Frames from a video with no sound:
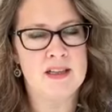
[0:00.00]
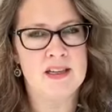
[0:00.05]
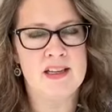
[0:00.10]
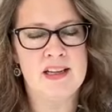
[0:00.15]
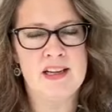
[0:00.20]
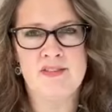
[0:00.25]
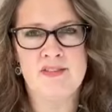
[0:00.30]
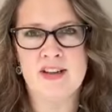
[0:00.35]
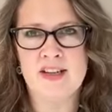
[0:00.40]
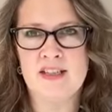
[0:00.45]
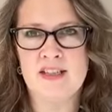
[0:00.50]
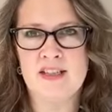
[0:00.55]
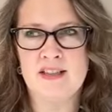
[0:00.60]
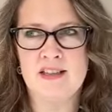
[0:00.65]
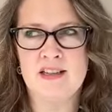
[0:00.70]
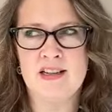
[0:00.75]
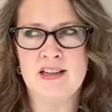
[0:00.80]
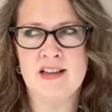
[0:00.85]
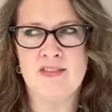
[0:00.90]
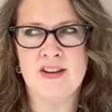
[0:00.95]
And if
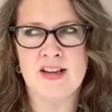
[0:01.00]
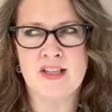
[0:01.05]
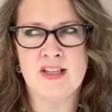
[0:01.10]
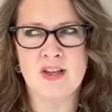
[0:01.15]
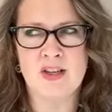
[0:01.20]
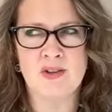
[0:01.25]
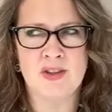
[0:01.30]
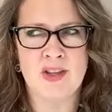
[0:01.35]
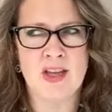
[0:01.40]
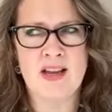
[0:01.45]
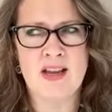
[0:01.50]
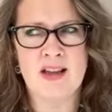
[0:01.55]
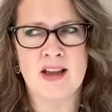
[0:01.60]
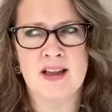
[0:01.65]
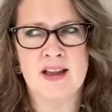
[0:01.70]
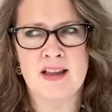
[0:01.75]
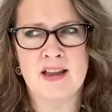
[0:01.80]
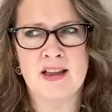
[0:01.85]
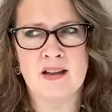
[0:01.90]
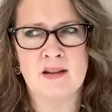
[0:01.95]
I don't think
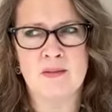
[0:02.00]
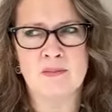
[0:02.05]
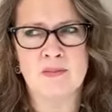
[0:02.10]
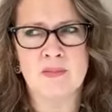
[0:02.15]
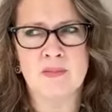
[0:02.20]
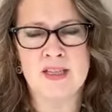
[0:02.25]
I am,